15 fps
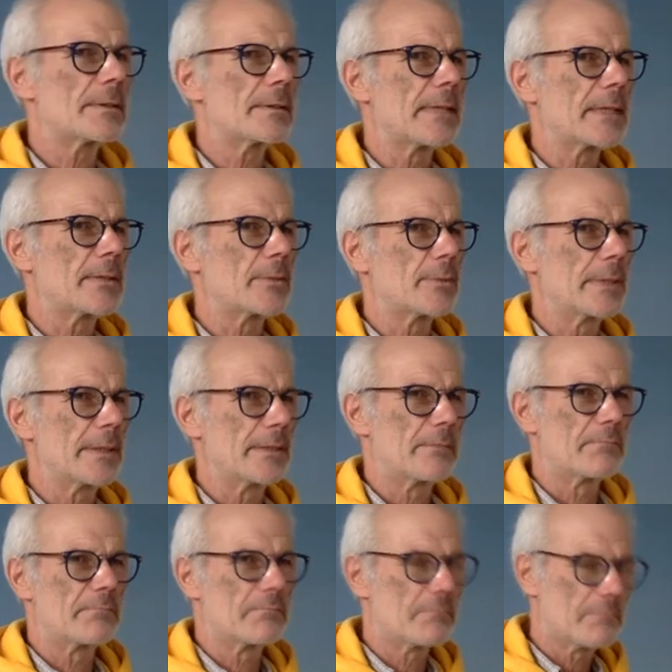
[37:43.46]
that
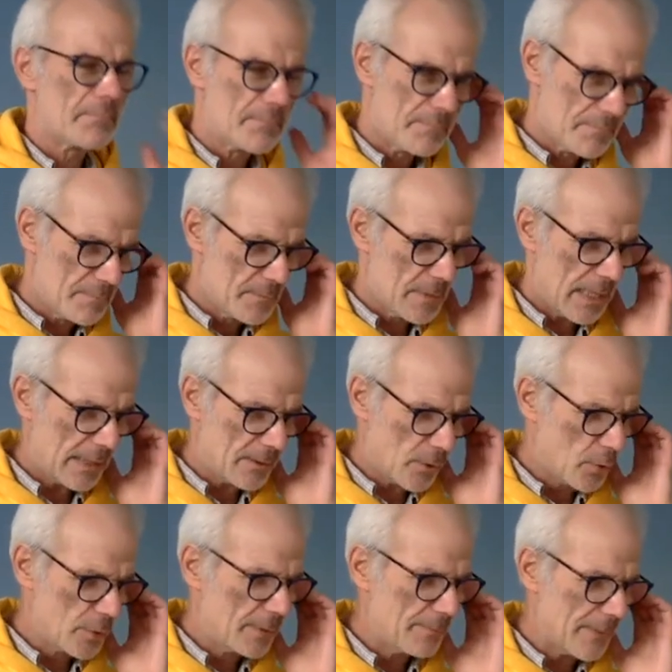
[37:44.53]
we I
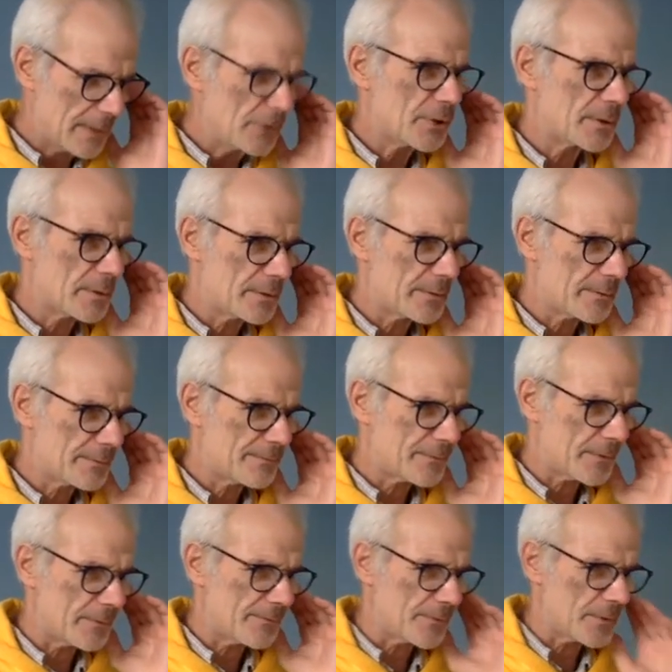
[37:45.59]
only mentioned
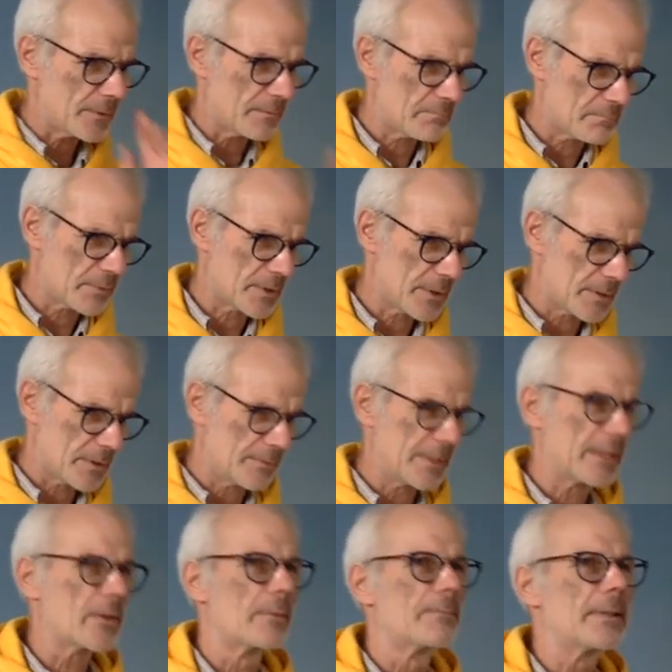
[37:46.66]
to, to
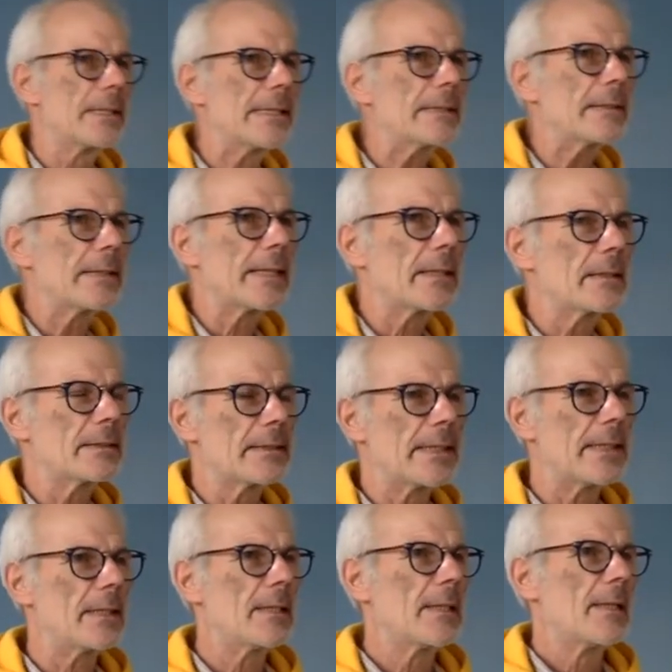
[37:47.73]
be complete there,
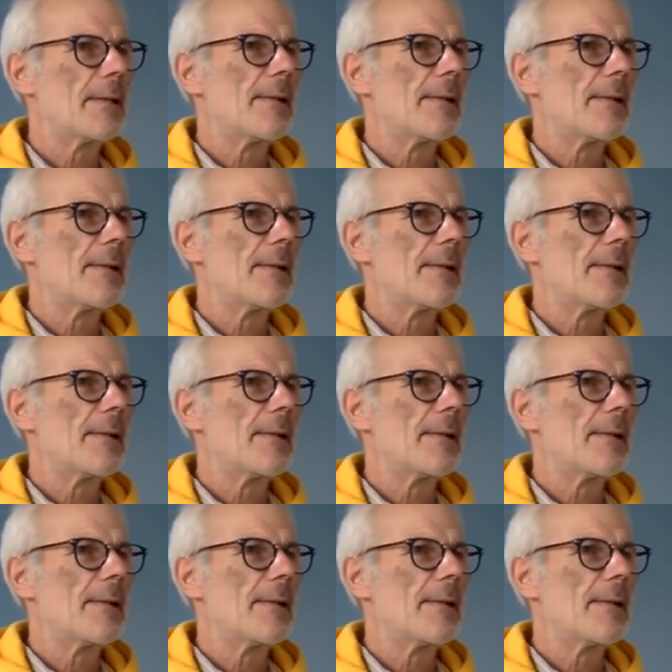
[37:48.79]
there